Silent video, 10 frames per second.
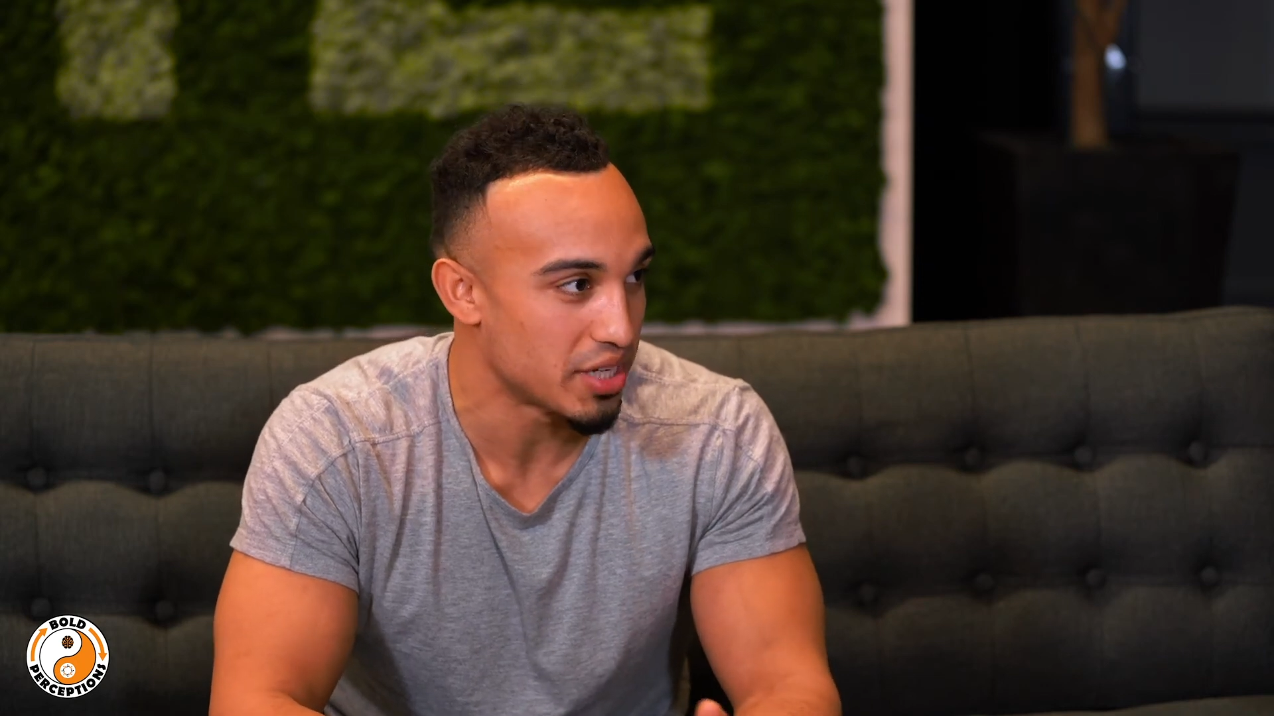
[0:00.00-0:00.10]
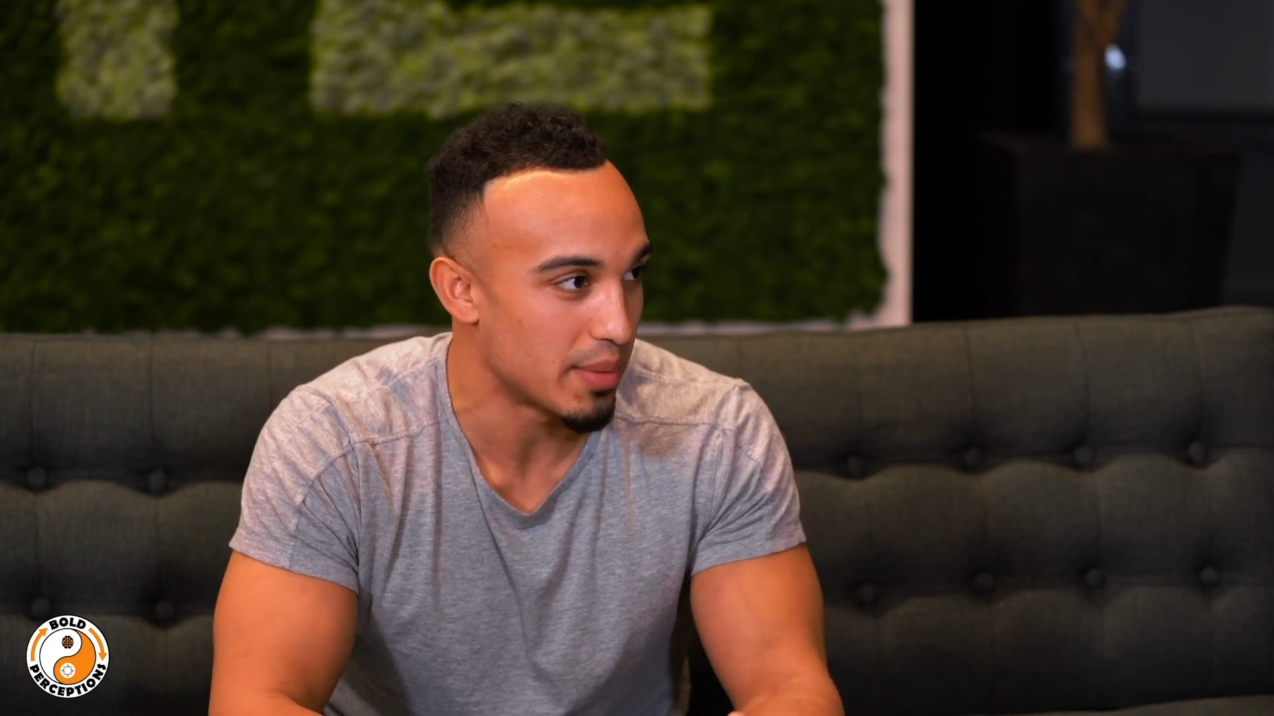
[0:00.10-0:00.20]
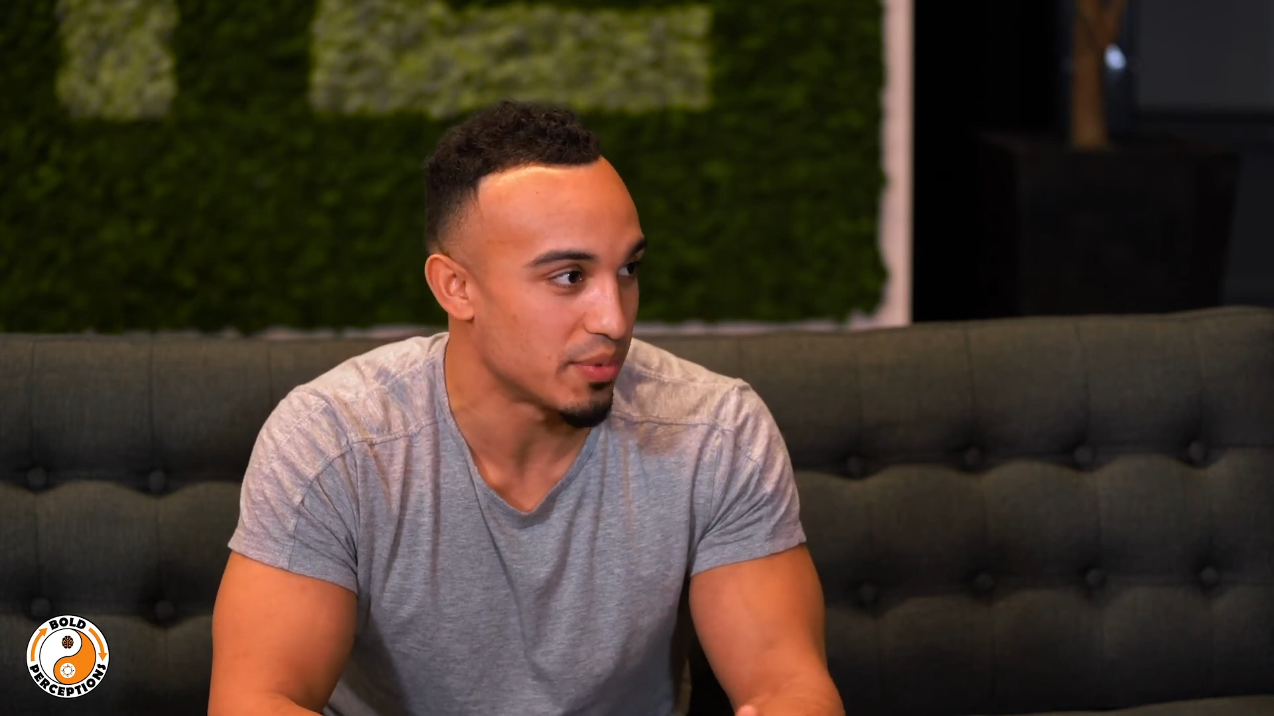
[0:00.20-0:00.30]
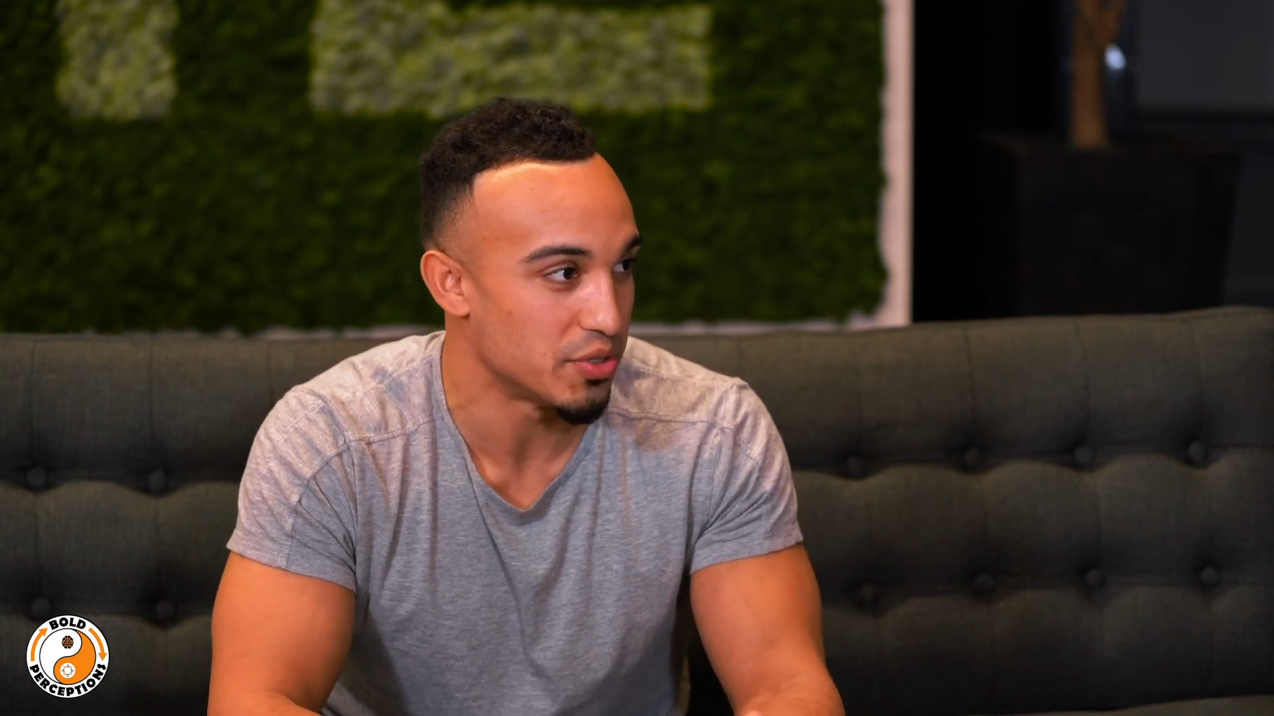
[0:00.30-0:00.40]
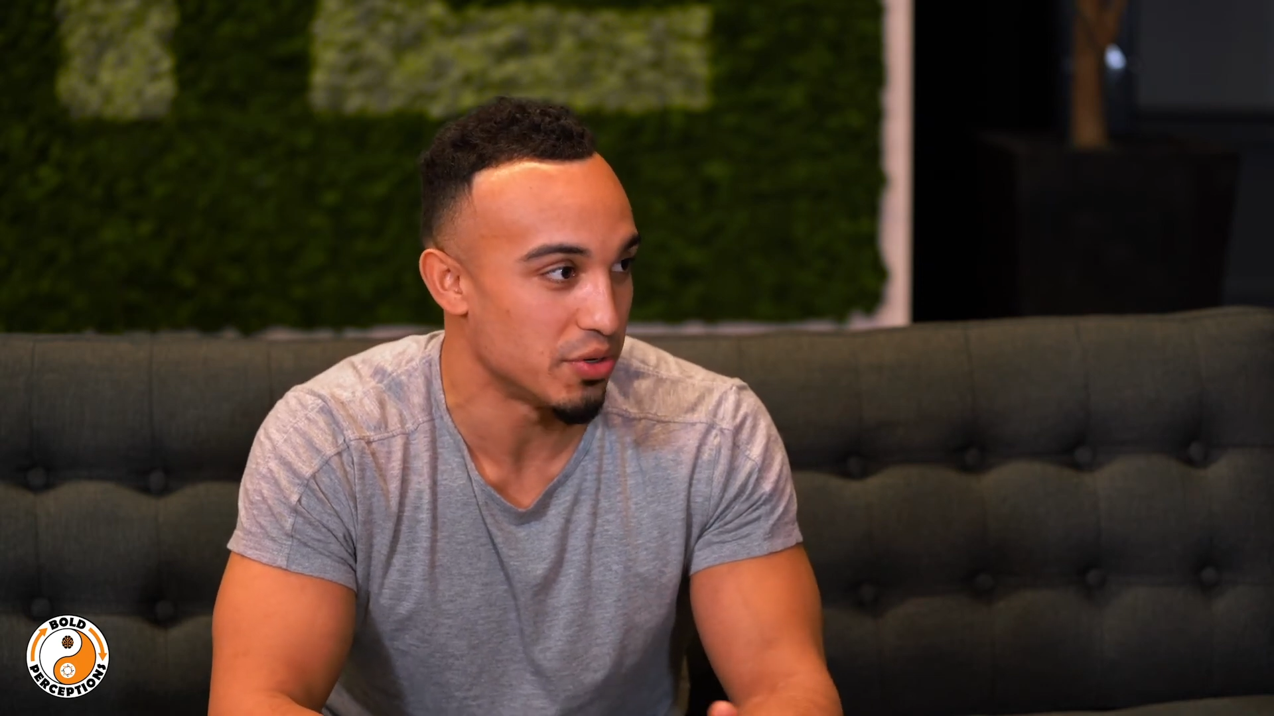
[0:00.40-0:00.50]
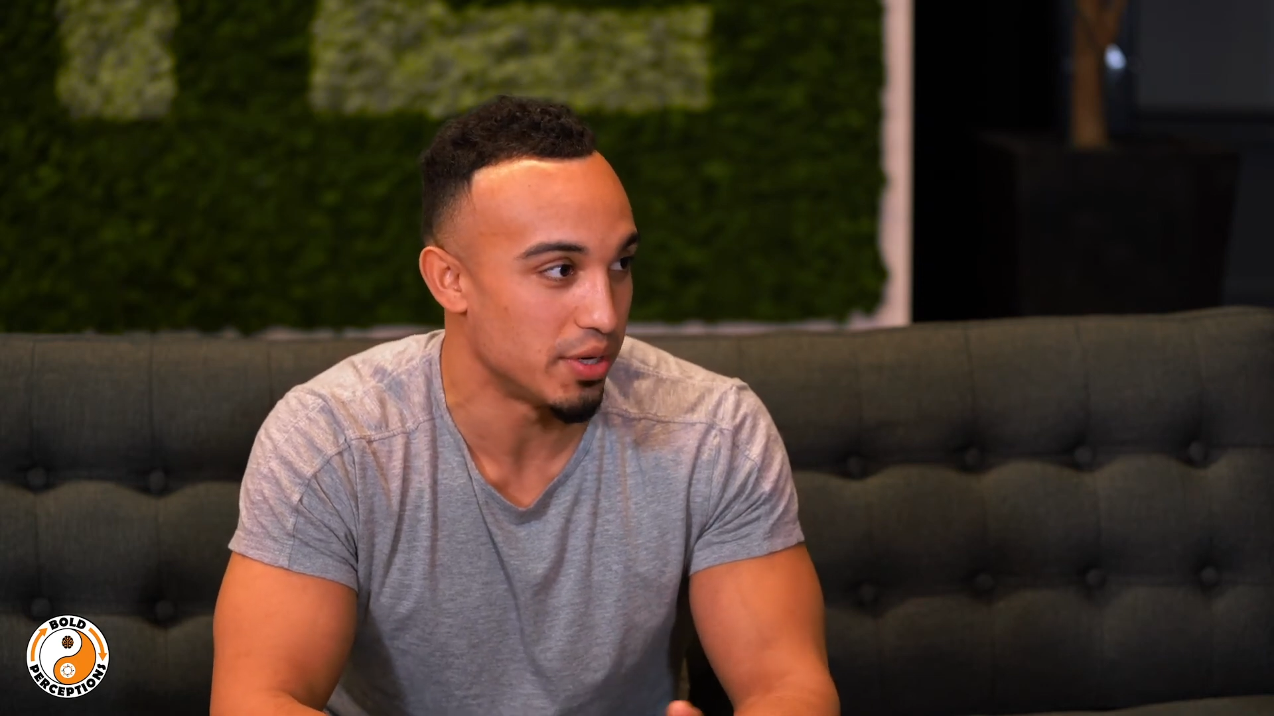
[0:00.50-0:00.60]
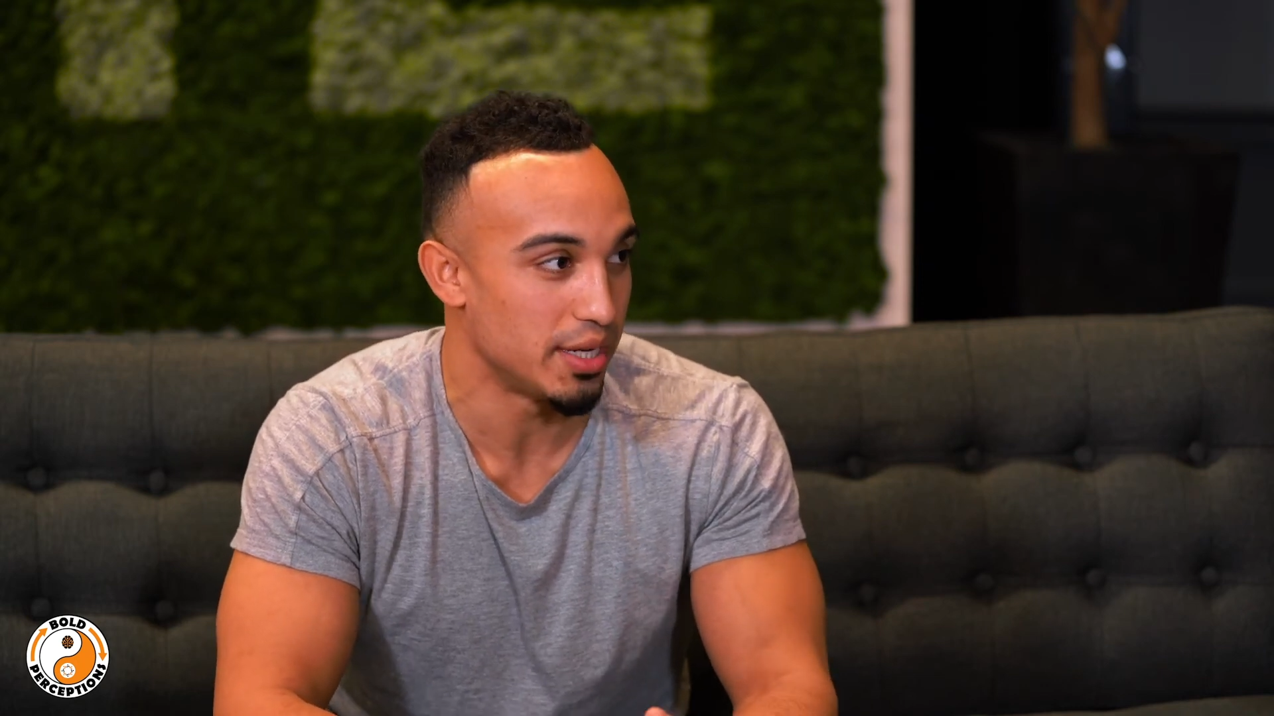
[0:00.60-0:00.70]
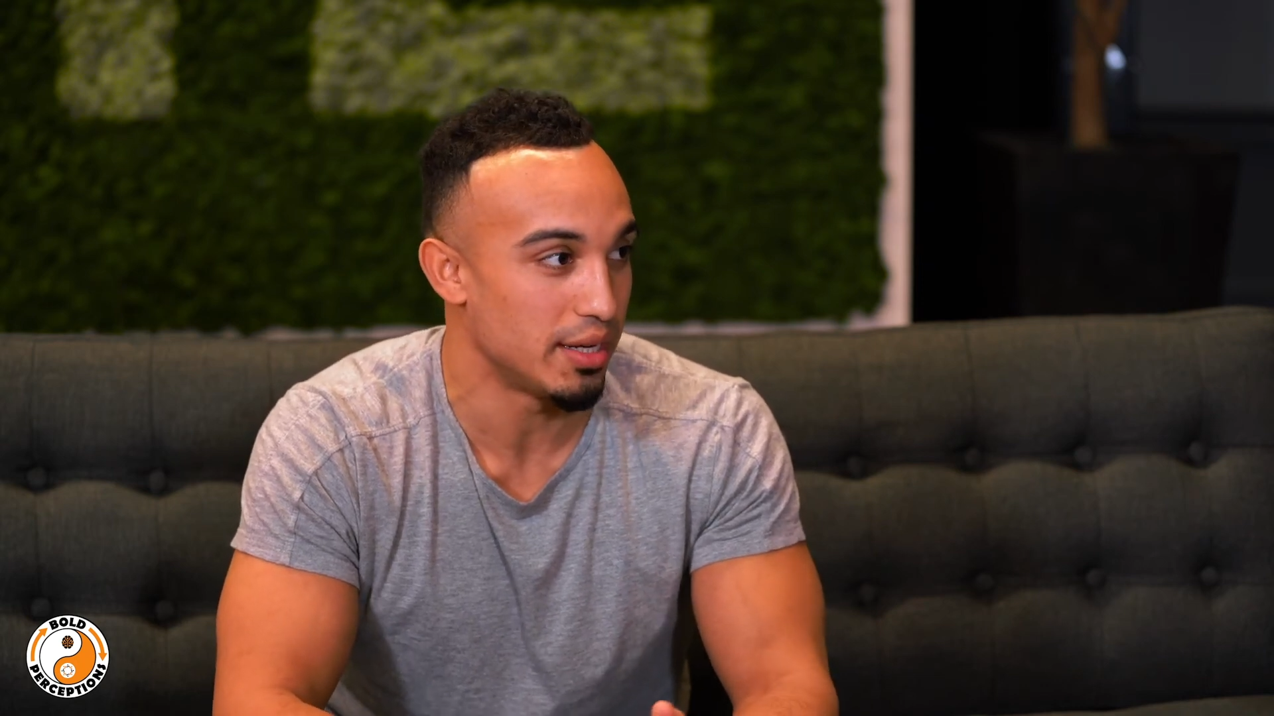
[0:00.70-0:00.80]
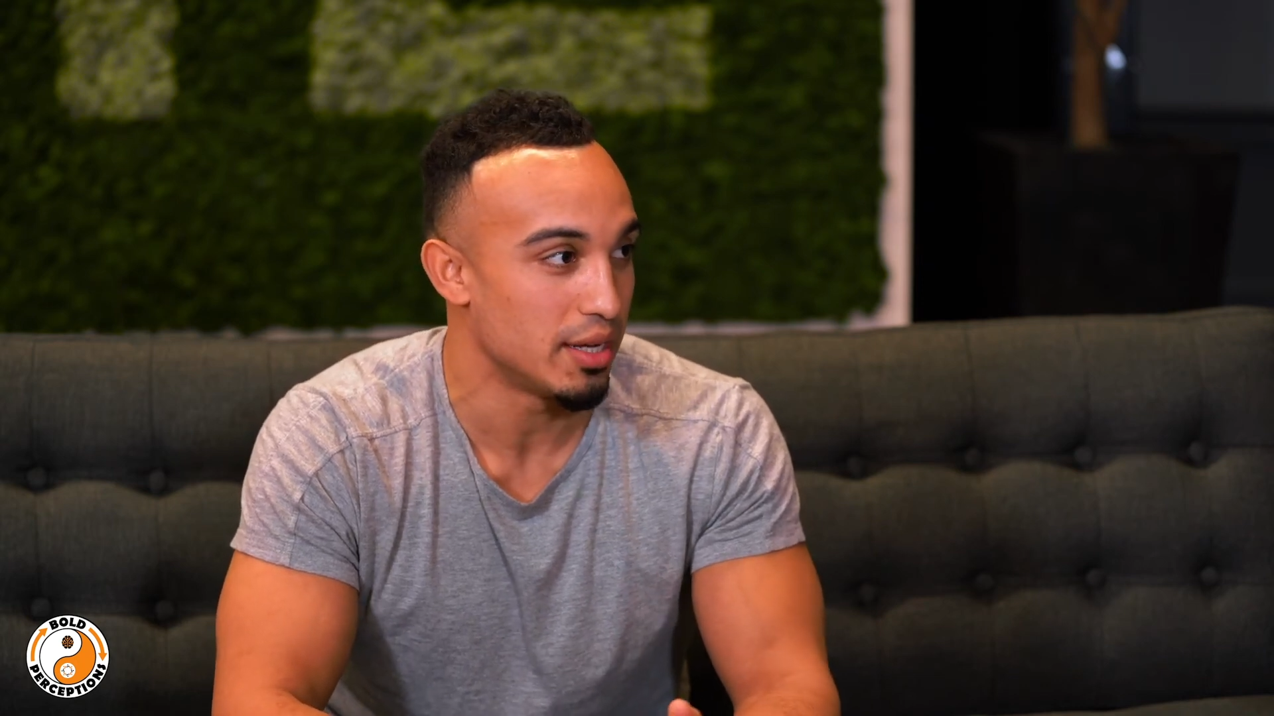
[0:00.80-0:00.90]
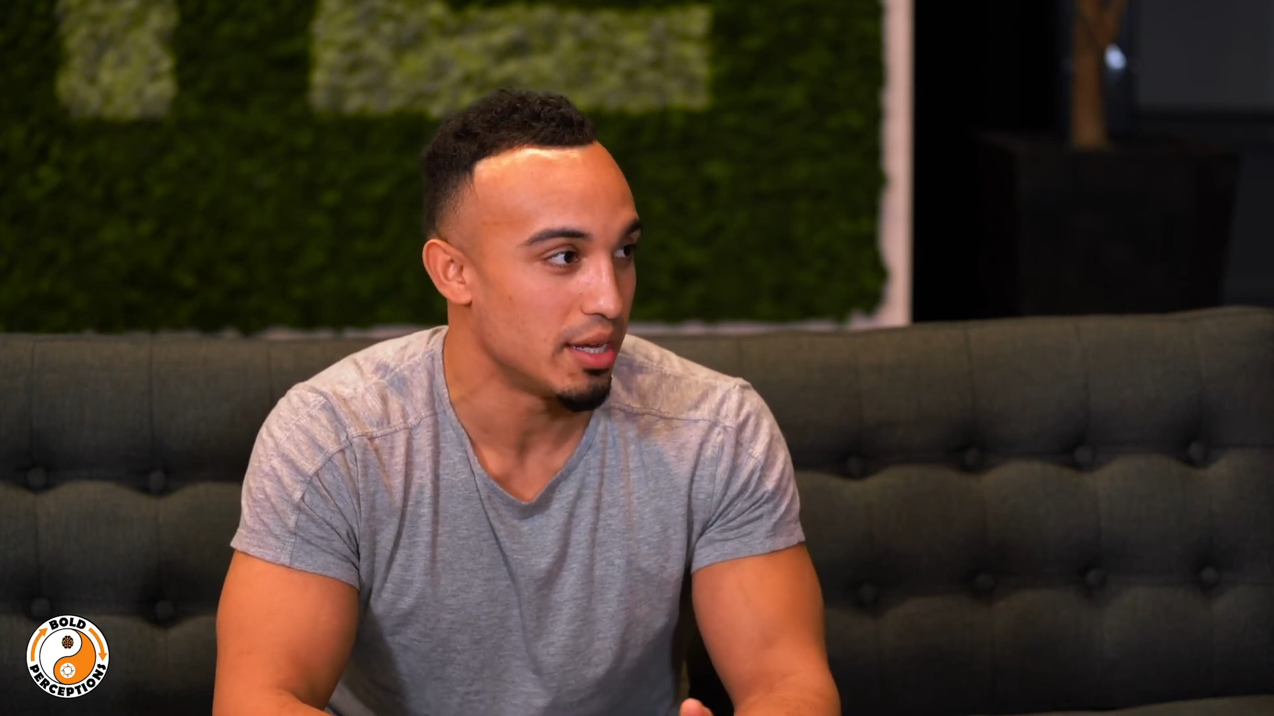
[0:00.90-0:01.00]

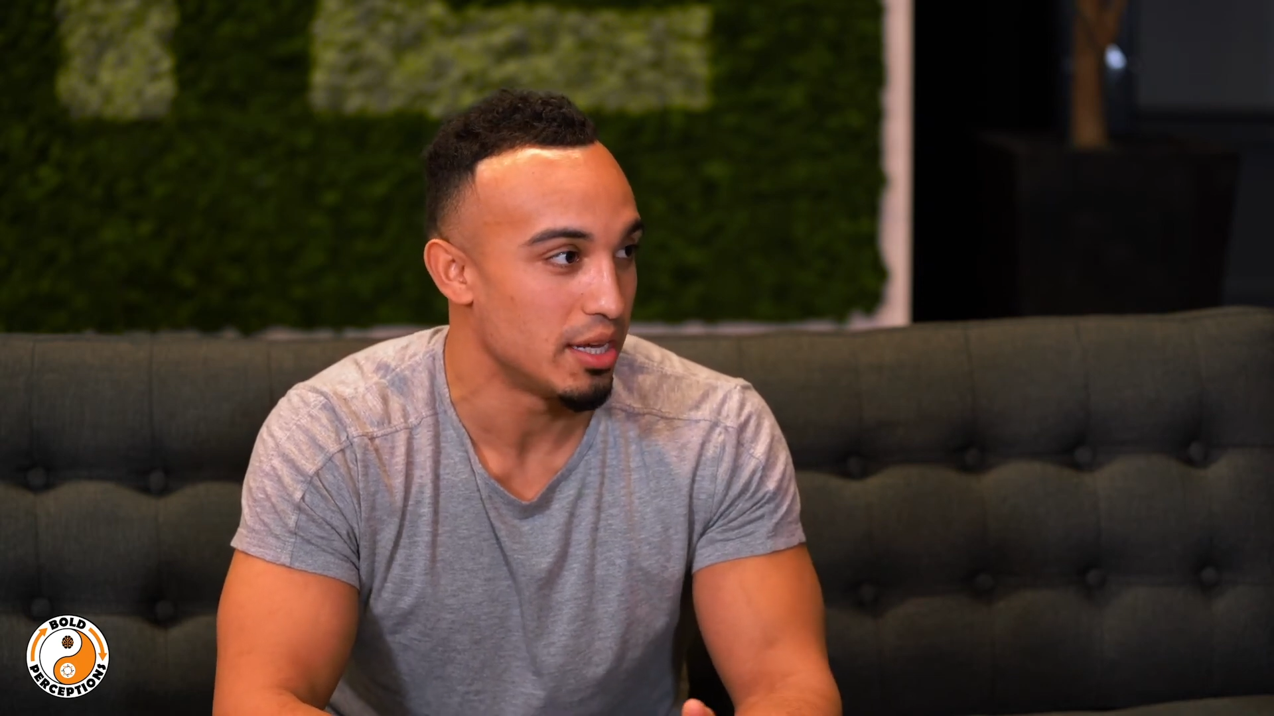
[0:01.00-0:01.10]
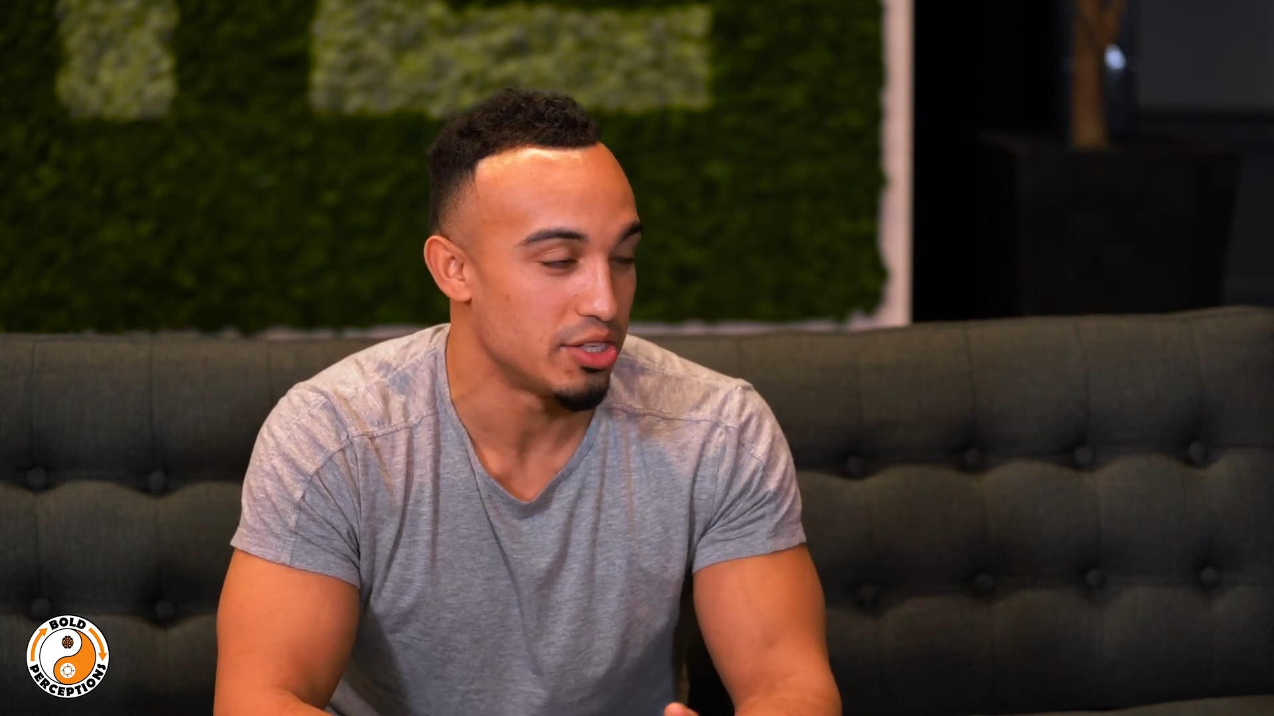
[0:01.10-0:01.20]
opportunity